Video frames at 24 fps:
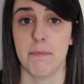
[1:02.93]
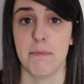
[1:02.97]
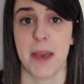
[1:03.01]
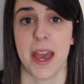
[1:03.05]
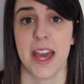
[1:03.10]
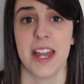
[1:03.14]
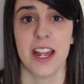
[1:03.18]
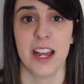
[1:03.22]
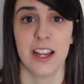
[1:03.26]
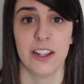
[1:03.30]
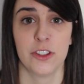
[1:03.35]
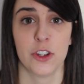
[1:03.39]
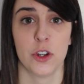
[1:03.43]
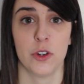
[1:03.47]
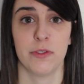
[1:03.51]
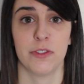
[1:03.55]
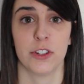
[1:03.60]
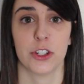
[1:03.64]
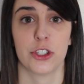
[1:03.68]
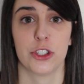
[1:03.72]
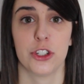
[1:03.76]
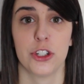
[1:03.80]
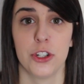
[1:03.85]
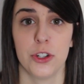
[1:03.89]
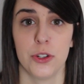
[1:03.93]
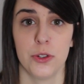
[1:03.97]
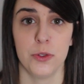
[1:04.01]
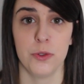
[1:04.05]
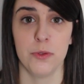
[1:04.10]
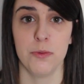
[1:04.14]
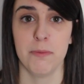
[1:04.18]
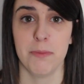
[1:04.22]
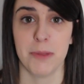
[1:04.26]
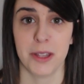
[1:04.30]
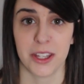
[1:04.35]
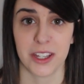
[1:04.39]
Met has over
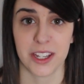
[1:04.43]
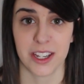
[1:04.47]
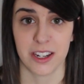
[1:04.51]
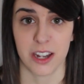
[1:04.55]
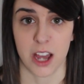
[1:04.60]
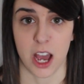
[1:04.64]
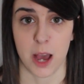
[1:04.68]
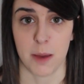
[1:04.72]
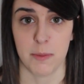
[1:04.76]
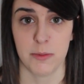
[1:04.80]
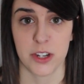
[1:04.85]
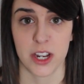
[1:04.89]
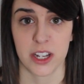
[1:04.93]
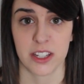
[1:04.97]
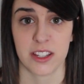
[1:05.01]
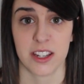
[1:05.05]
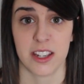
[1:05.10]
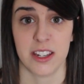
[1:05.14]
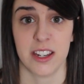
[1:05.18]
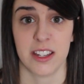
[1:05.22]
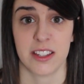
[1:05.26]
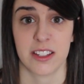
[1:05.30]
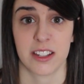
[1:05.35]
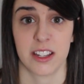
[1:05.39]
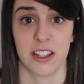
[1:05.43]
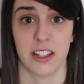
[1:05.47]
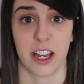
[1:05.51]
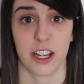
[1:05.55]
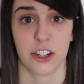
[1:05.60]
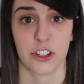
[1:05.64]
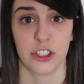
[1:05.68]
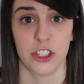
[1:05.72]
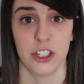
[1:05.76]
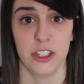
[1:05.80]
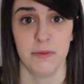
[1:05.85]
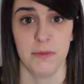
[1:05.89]
2 million objects in its
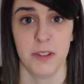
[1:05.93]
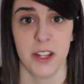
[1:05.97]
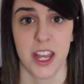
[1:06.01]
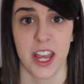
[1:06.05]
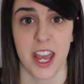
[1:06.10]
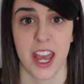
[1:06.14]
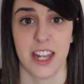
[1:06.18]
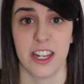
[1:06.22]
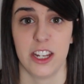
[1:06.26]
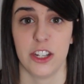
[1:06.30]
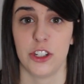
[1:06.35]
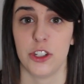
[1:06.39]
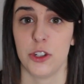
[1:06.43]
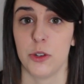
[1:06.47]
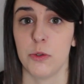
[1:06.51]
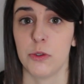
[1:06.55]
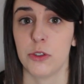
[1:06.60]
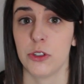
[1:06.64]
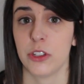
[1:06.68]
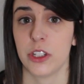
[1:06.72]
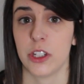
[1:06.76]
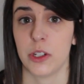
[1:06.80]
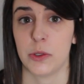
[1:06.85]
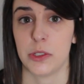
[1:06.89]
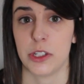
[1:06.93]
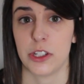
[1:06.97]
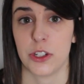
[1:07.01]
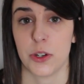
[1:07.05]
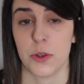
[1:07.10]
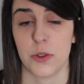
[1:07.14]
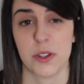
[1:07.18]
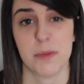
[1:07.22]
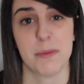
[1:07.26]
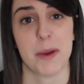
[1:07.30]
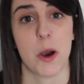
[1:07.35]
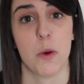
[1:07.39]
collection, and it usually only
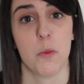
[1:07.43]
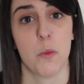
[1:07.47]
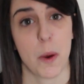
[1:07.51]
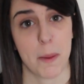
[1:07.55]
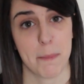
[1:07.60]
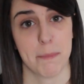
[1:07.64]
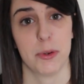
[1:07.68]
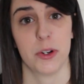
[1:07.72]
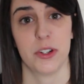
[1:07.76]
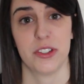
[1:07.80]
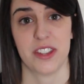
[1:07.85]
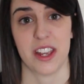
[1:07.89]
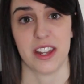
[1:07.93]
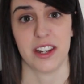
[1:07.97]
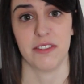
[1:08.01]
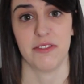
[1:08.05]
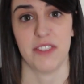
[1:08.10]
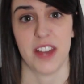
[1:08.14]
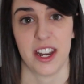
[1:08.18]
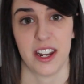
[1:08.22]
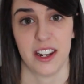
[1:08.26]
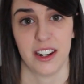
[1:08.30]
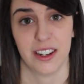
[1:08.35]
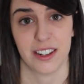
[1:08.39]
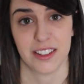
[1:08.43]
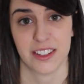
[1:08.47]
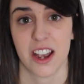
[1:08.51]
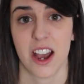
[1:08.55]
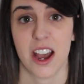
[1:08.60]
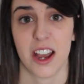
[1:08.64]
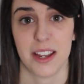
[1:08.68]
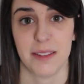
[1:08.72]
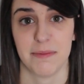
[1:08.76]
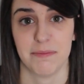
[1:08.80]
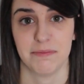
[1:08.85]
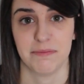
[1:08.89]
shows about 1% of that at a
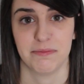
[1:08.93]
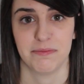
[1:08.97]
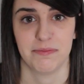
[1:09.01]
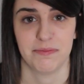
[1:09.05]
time.